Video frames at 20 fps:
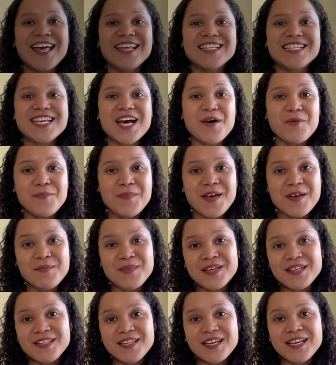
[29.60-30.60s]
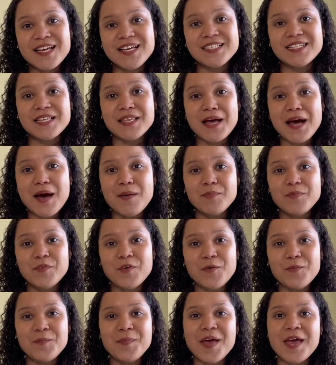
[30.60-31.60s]
Down payment is an
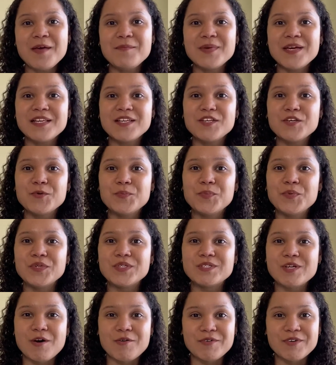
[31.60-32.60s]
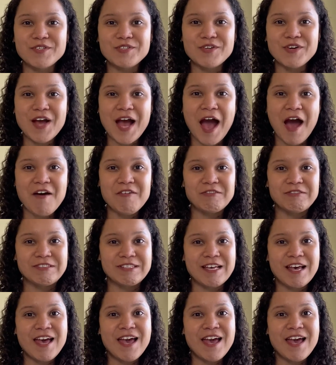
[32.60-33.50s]
upfront payment you put towards your house